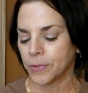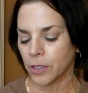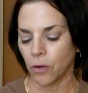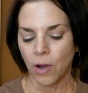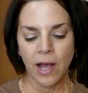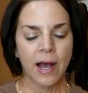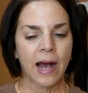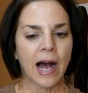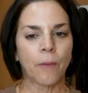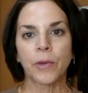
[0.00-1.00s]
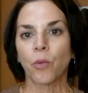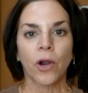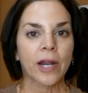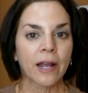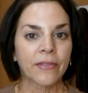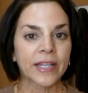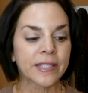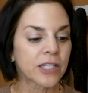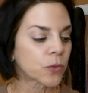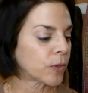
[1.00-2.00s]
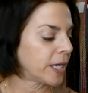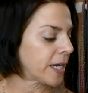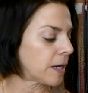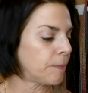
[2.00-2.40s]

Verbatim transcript: So I'll be working on these this week.